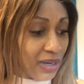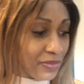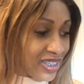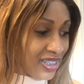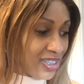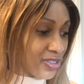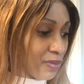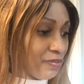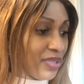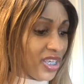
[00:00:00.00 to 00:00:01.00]
I mean, these
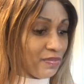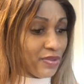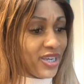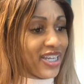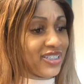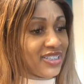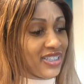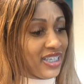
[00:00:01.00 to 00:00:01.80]
are big brands in